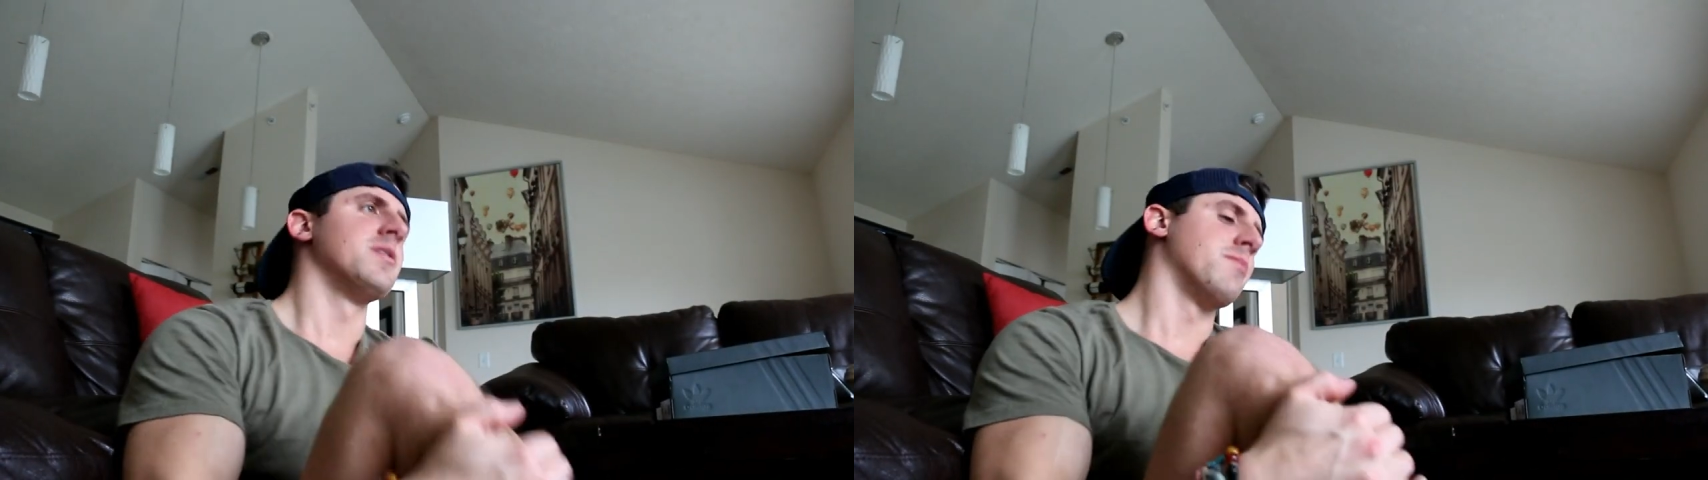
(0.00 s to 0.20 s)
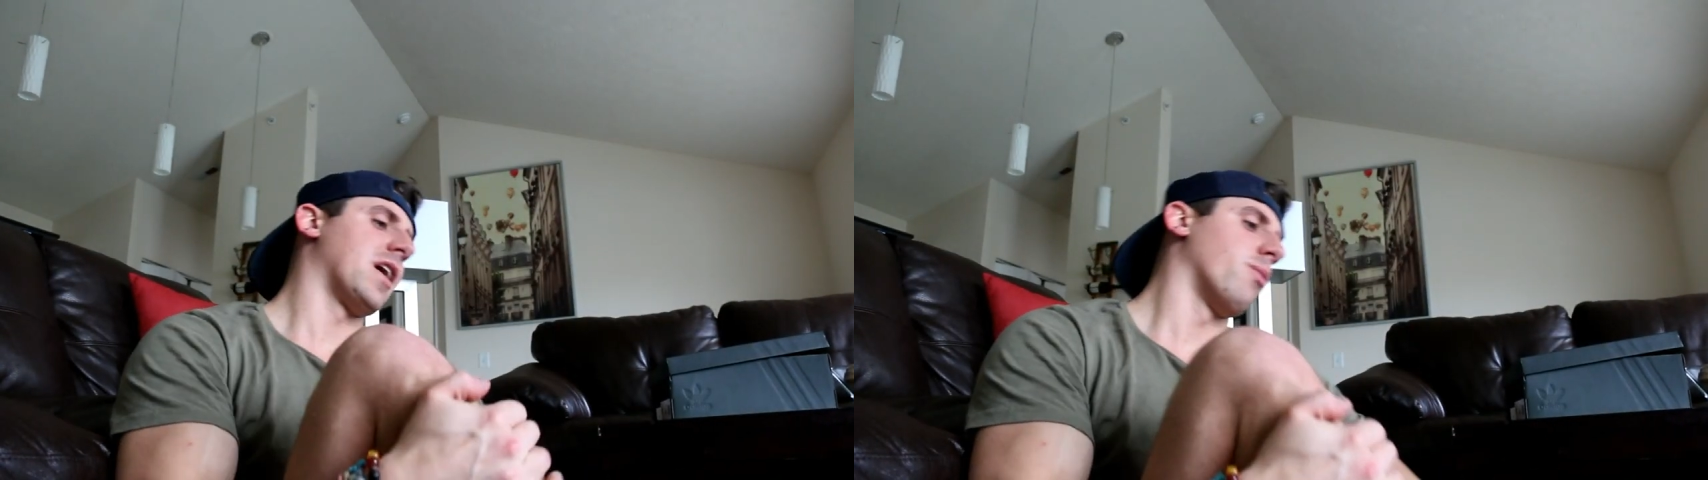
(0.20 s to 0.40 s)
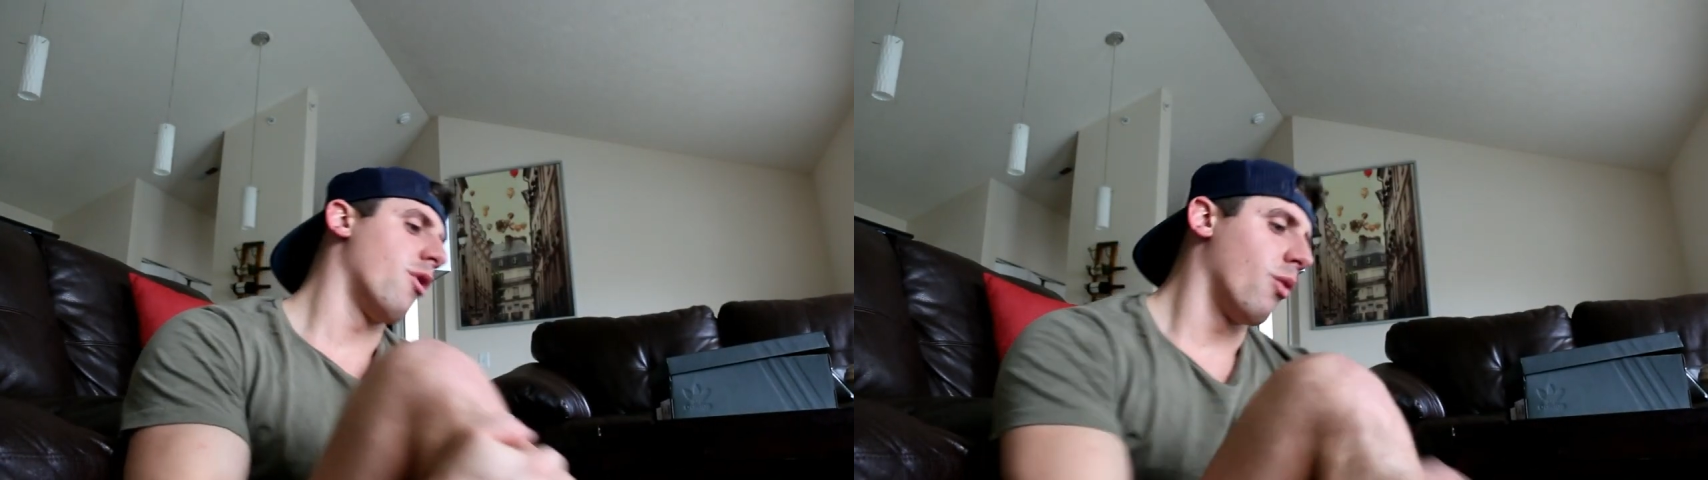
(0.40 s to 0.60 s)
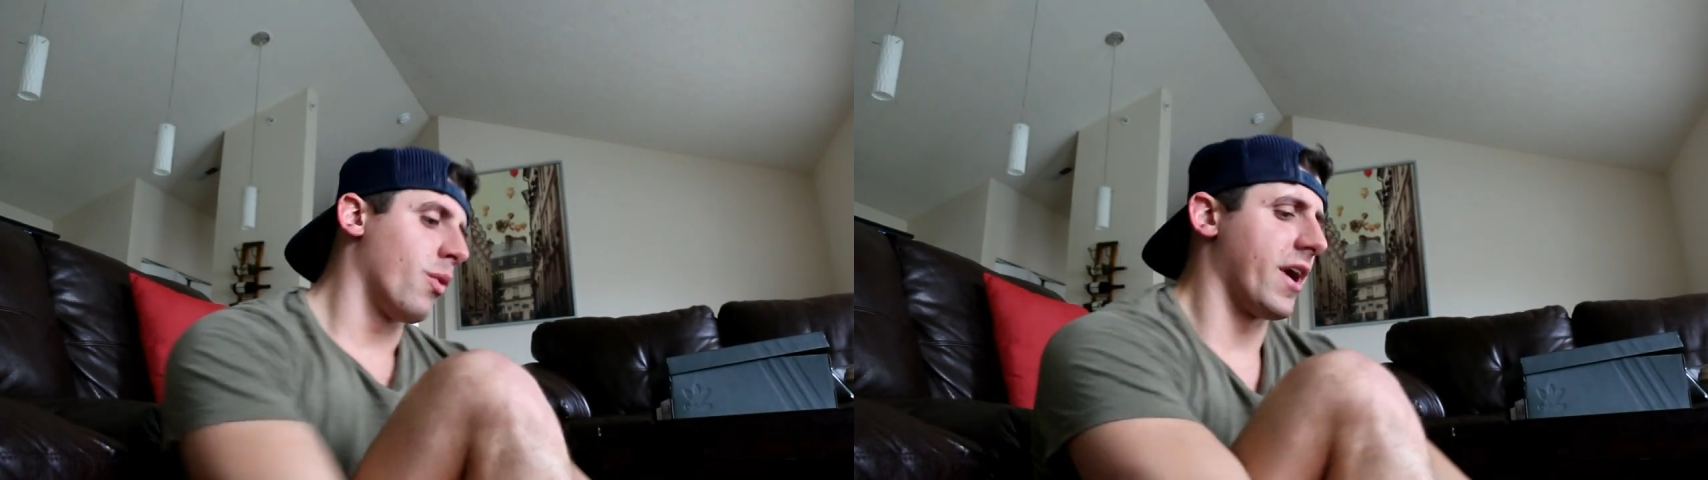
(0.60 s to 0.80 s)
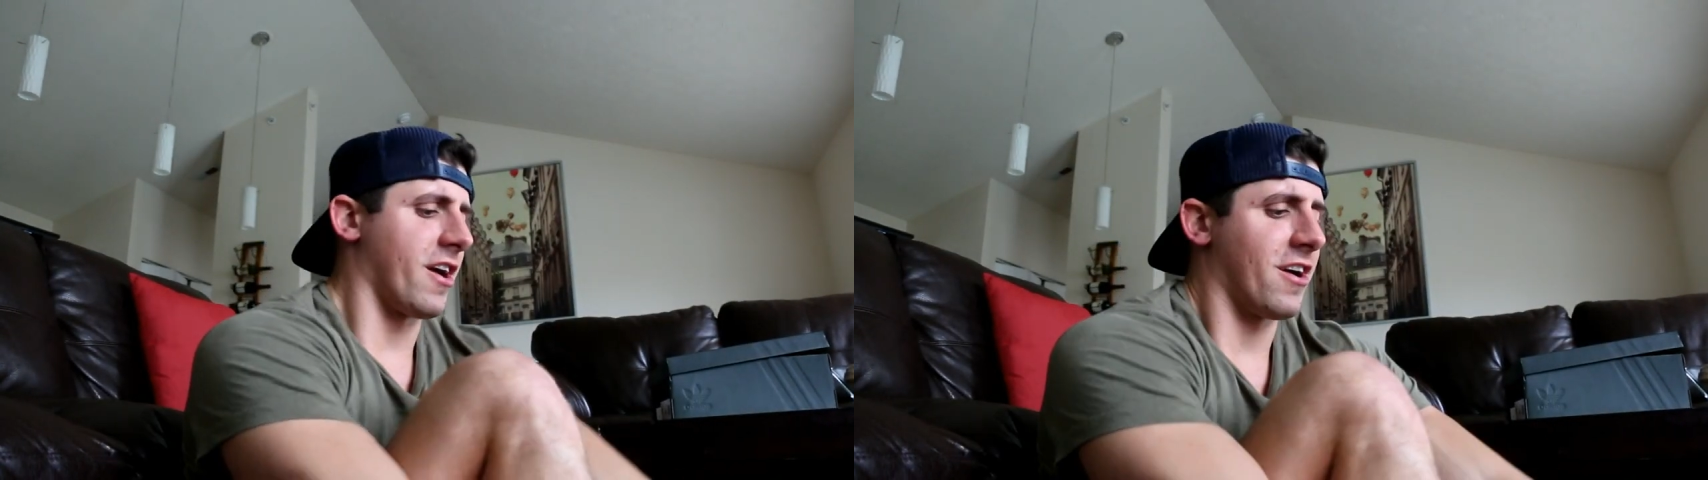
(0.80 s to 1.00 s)
but I won't
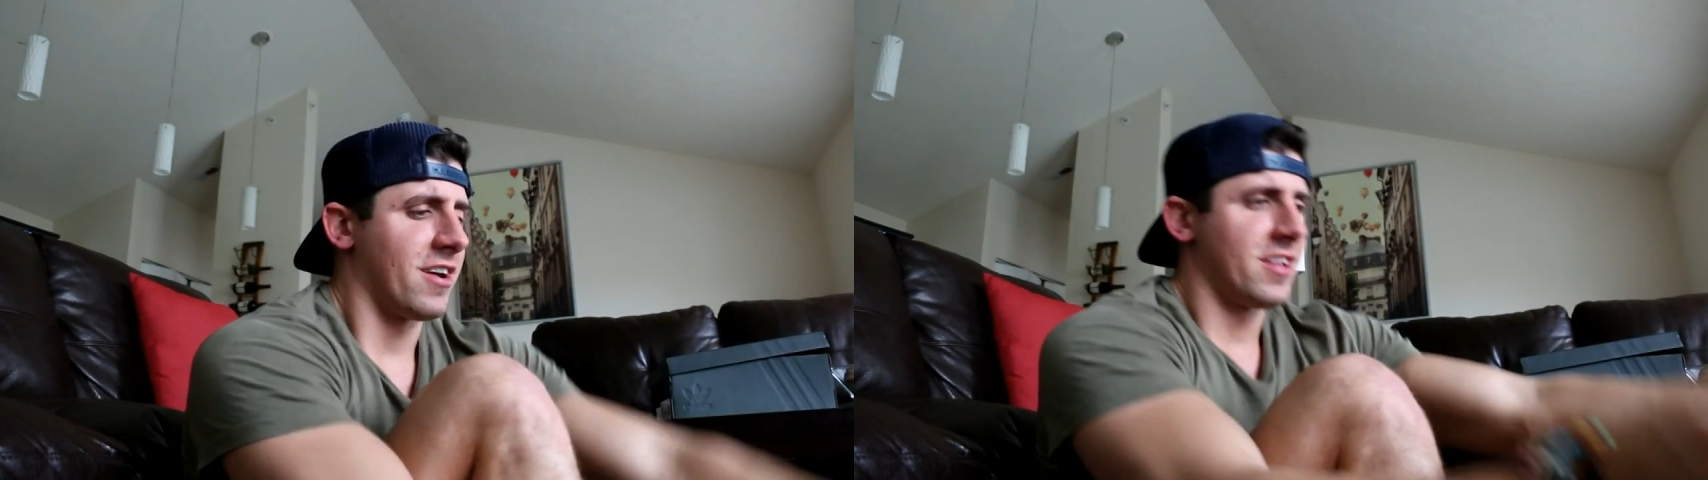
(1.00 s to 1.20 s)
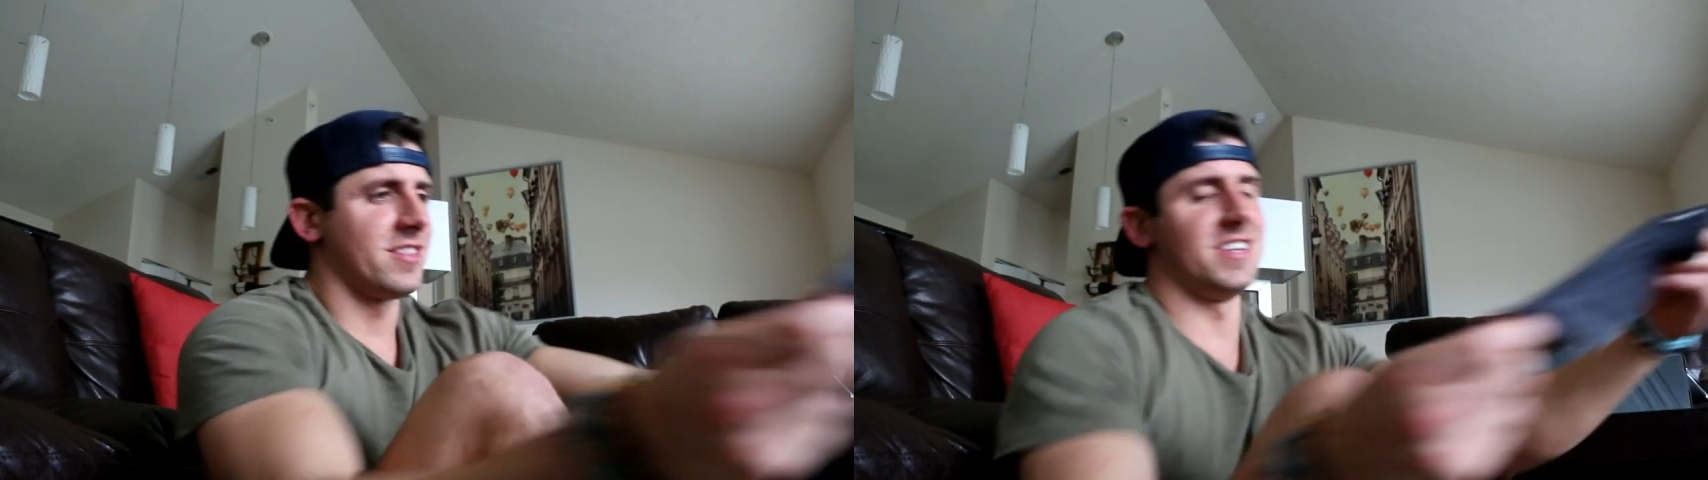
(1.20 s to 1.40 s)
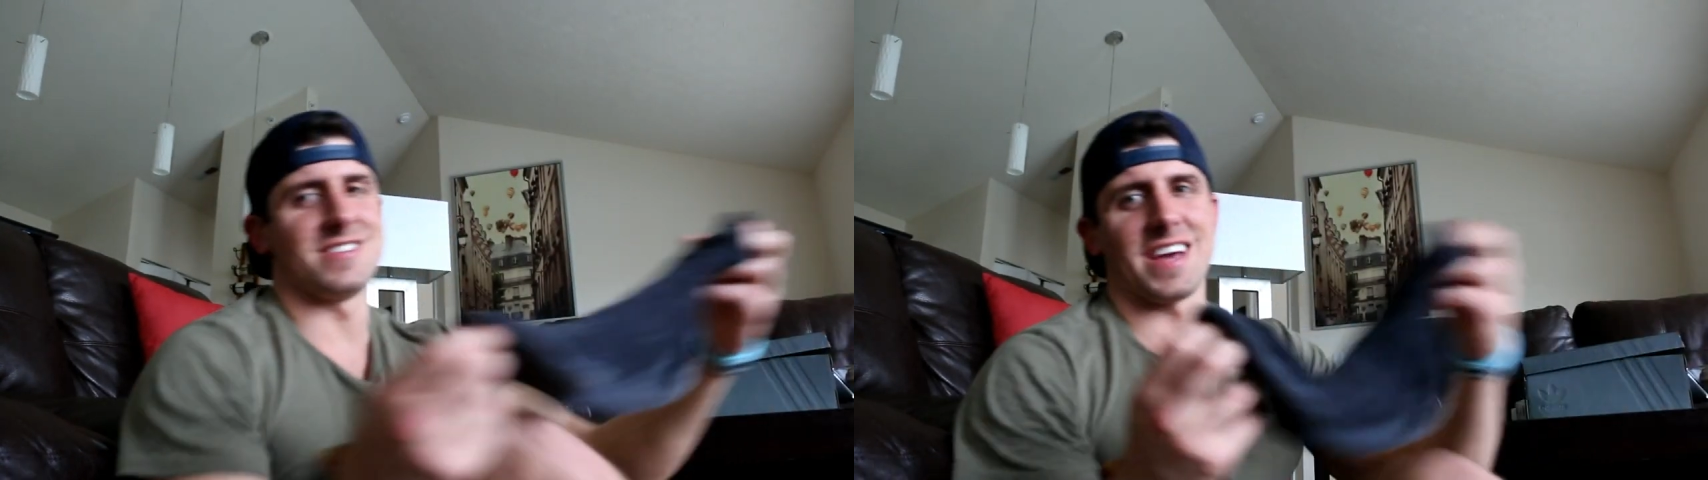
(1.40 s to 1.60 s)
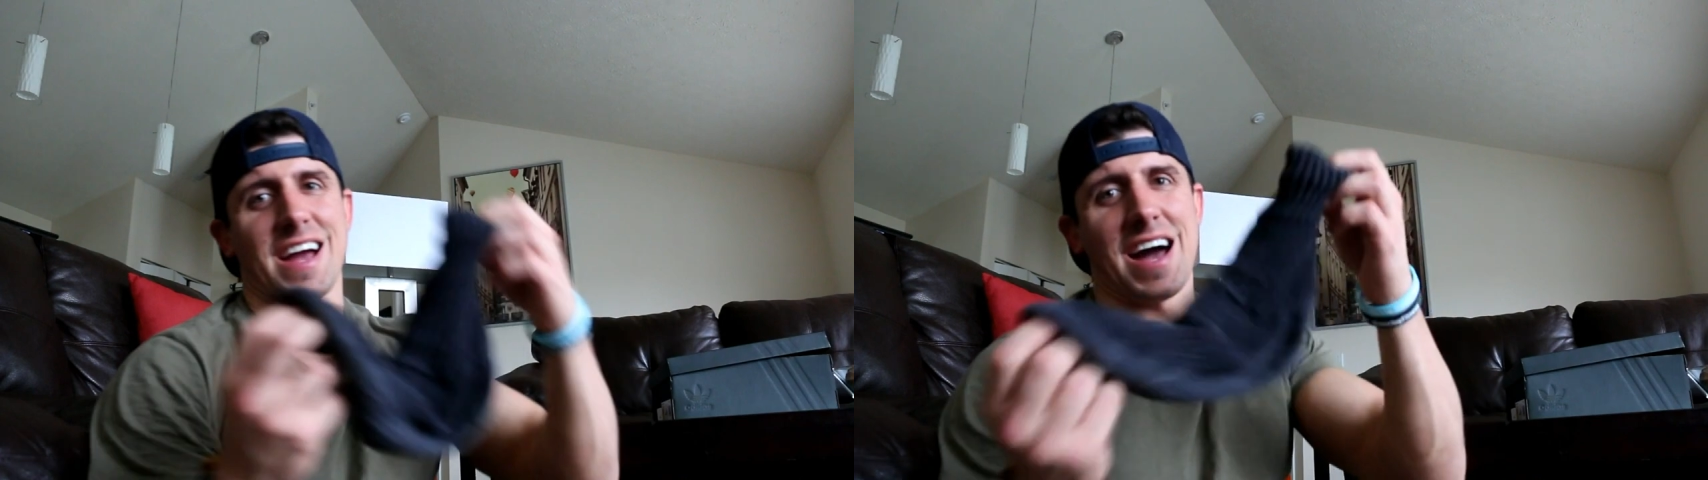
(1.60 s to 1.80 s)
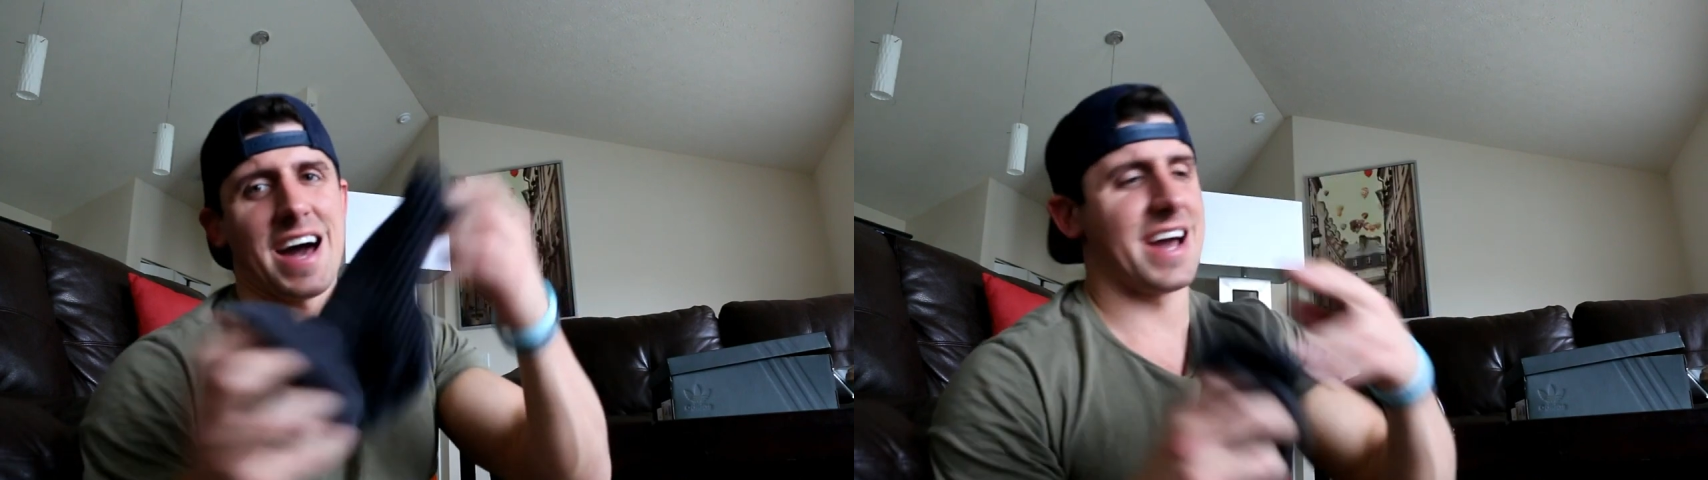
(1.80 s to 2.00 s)
wear these like
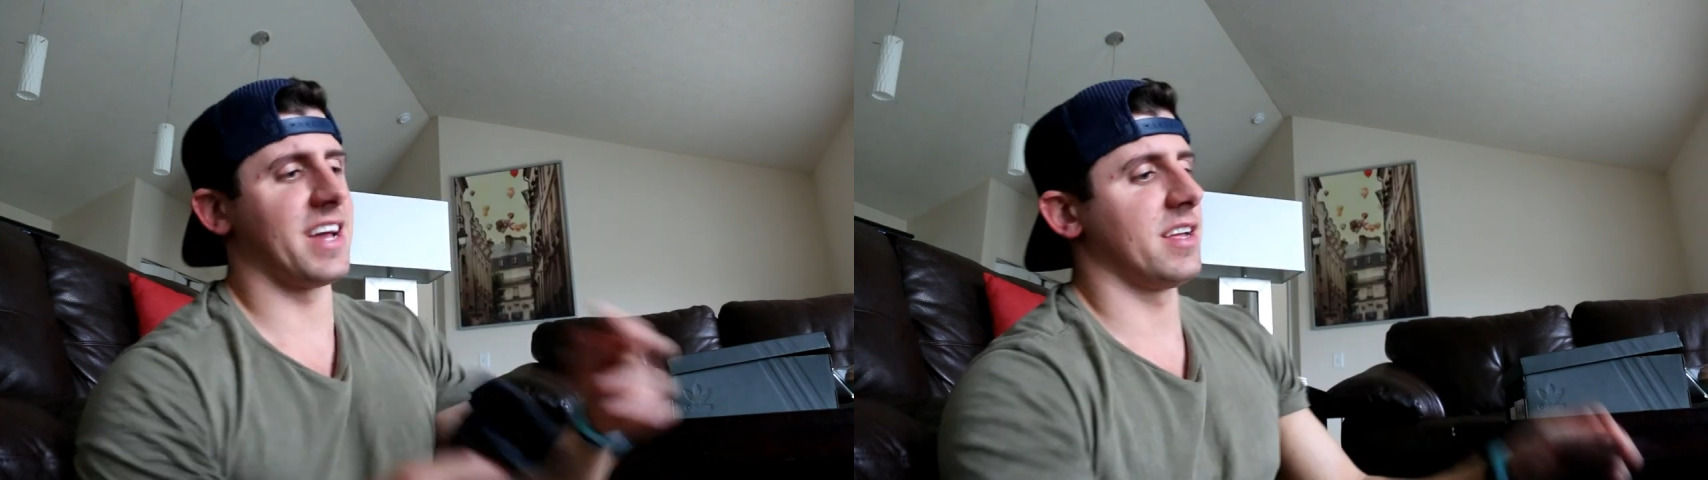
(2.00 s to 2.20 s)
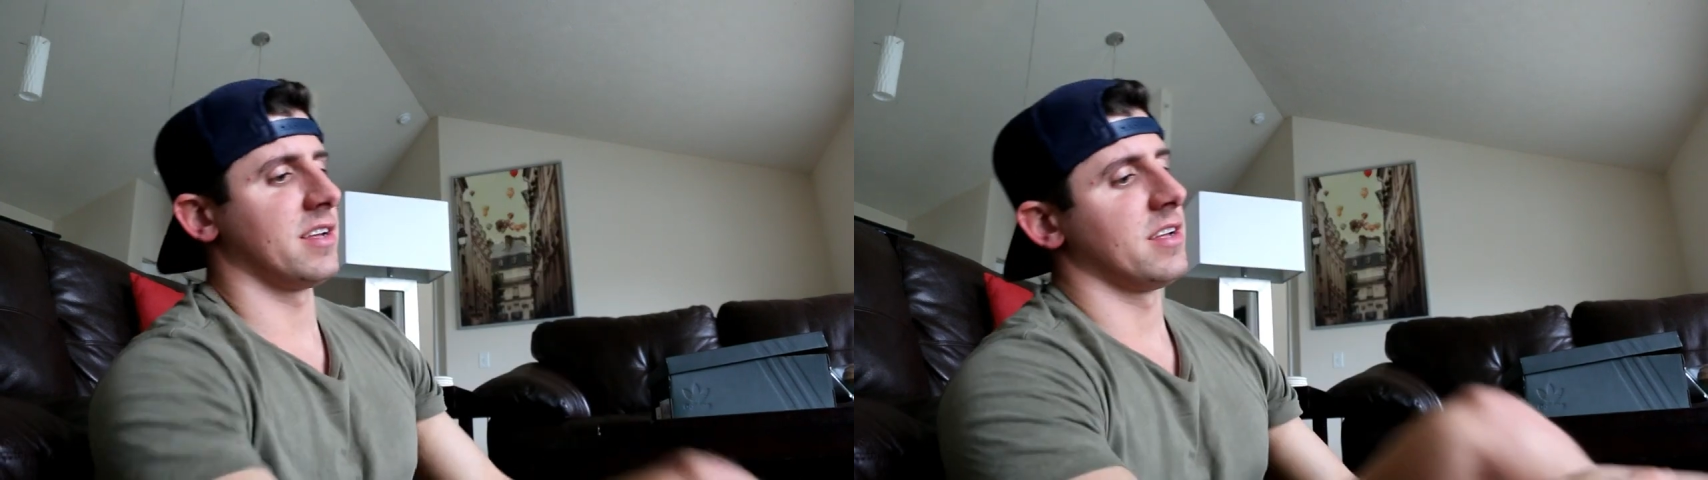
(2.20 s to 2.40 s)
high